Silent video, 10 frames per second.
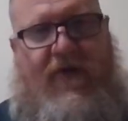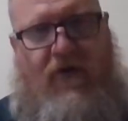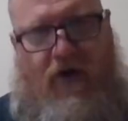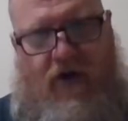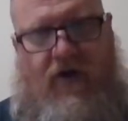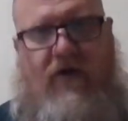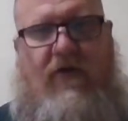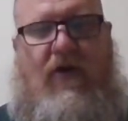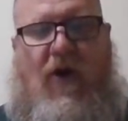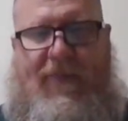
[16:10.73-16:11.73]
there
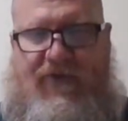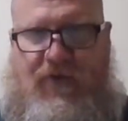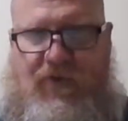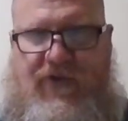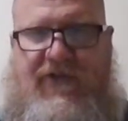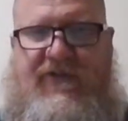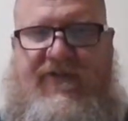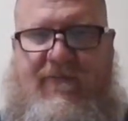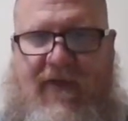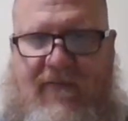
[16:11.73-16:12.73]
are
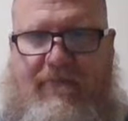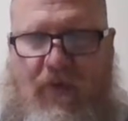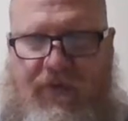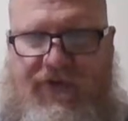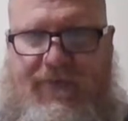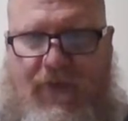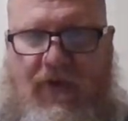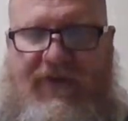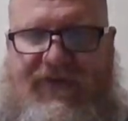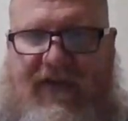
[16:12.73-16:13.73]
opportunities to make bonus
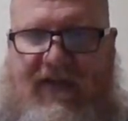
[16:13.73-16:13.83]
points